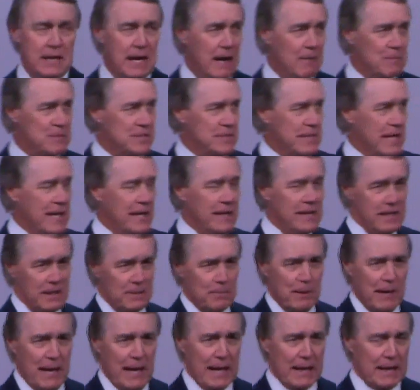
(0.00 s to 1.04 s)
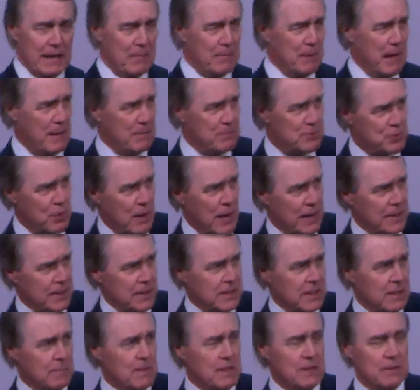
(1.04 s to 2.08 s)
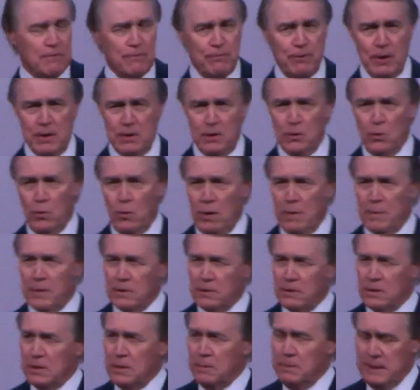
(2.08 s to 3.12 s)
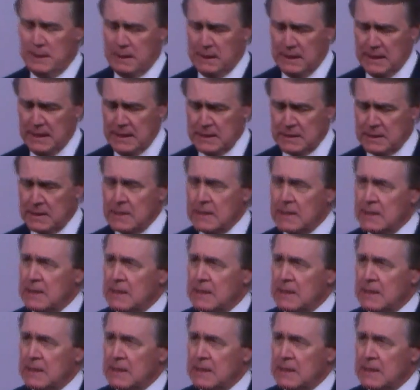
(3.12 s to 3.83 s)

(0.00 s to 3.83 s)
I'm standing in the back. I'm trying to come in the front door. I'm a little bit late.